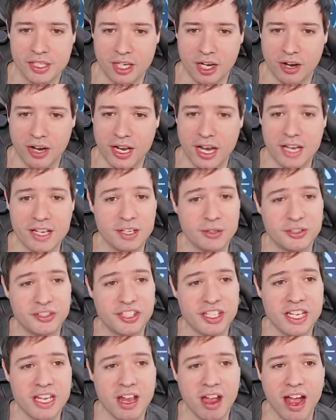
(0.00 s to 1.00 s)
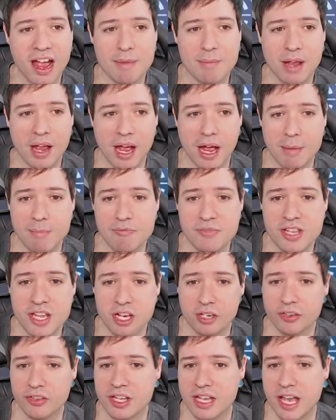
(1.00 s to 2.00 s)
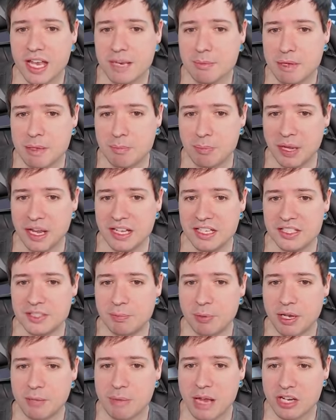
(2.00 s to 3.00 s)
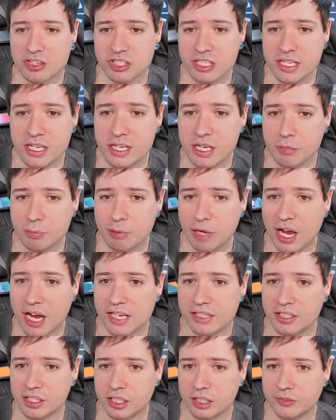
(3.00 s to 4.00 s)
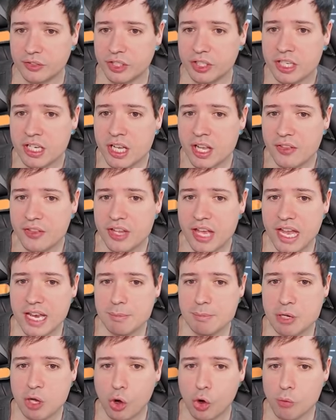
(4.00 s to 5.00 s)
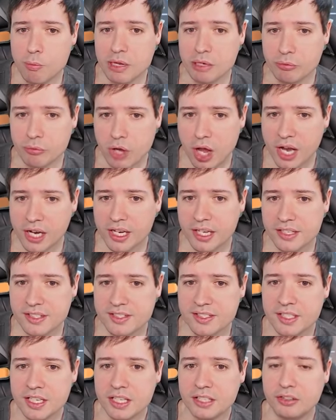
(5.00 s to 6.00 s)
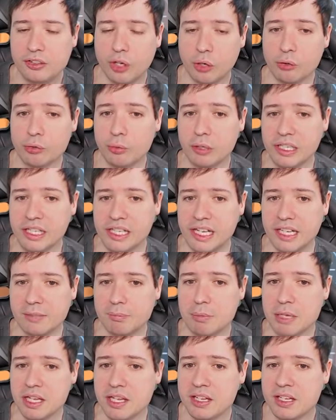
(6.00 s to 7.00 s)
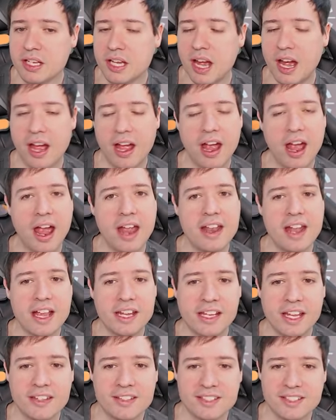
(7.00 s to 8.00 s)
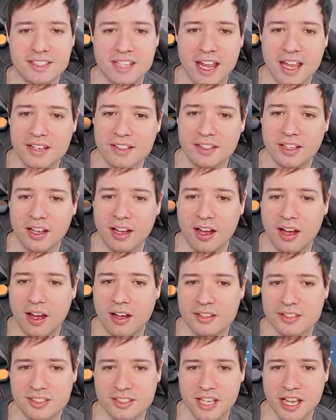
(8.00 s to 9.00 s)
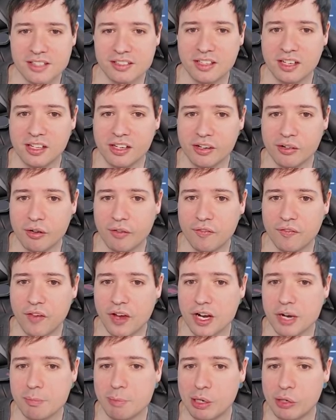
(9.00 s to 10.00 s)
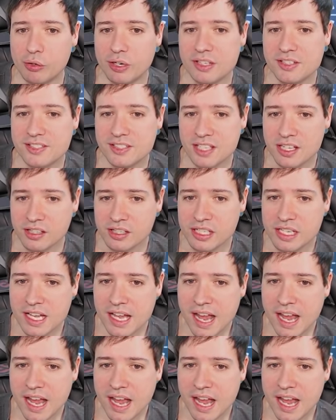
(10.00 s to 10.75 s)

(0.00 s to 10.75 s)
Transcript: Alright, and you see I'm I'm near the enemy base, but I'm actually here behind cover. The enemy homing rockets don't really hit me, uh, and I can stand uh, stand clear of firepower and still